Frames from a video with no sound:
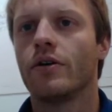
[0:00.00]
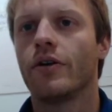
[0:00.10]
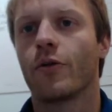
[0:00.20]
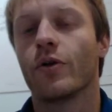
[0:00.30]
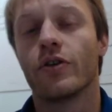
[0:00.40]

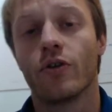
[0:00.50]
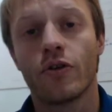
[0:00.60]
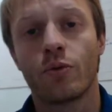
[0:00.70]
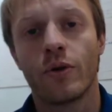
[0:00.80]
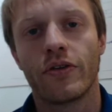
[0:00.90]
Now, the
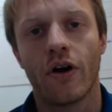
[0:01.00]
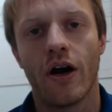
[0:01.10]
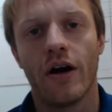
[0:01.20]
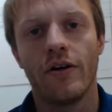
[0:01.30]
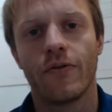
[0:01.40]
results we
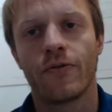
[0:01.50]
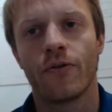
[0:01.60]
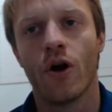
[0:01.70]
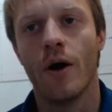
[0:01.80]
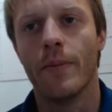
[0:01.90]
saw
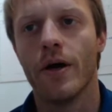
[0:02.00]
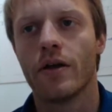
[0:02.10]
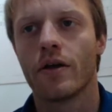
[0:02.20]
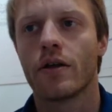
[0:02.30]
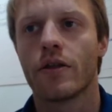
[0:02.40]
from
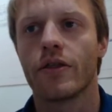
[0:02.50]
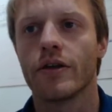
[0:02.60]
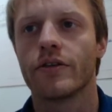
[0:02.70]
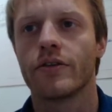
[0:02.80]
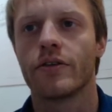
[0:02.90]

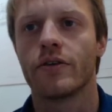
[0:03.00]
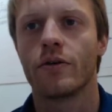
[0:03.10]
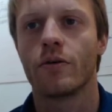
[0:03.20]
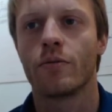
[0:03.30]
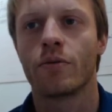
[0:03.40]
this
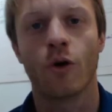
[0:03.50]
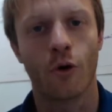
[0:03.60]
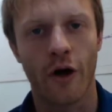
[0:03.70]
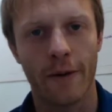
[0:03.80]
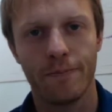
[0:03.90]

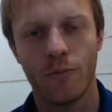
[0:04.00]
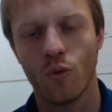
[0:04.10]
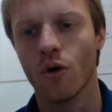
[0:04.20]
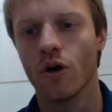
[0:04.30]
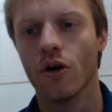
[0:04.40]
program
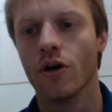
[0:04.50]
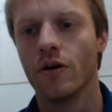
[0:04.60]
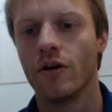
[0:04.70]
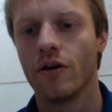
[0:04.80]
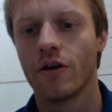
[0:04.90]

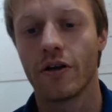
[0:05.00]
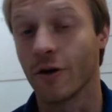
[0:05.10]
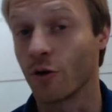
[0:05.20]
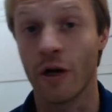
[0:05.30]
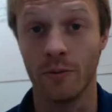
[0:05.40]
were
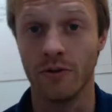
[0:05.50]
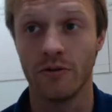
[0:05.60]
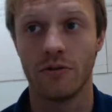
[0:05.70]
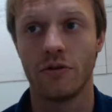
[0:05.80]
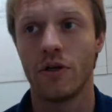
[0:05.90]

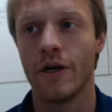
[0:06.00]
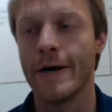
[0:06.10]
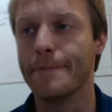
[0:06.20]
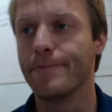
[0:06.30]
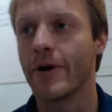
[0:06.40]
incredible.
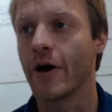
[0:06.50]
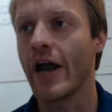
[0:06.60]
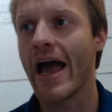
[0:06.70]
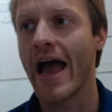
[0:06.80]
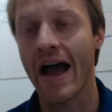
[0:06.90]
Um,
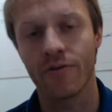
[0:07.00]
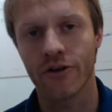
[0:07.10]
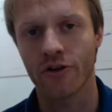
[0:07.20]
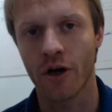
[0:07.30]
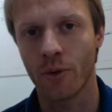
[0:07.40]
our
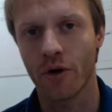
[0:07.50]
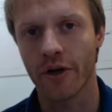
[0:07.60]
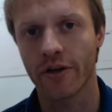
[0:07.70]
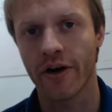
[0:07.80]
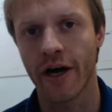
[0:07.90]
average
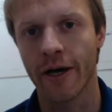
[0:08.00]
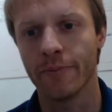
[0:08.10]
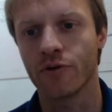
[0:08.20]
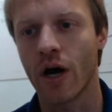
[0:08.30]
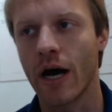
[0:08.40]
onboarding
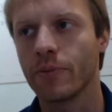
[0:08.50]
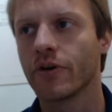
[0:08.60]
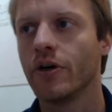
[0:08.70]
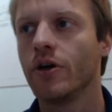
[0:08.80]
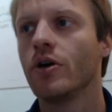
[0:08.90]
time
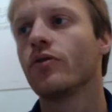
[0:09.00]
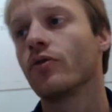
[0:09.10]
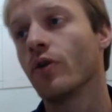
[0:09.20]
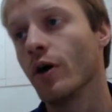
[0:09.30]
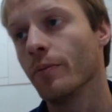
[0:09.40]
dropped
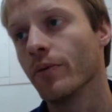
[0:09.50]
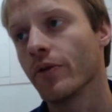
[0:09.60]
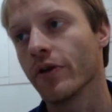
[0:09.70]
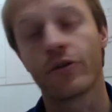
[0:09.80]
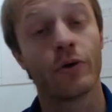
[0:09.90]
from
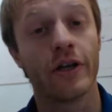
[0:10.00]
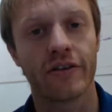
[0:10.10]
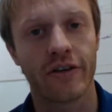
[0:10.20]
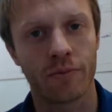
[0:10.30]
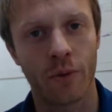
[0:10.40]
the three to
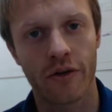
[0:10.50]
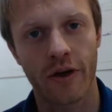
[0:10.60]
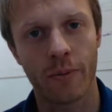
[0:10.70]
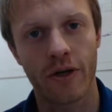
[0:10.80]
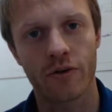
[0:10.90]
six months
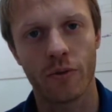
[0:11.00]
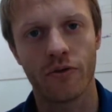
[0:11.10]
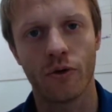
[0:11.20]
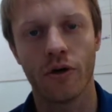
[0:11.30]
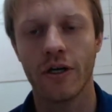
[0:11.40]
I mentioned
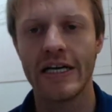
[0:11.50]
before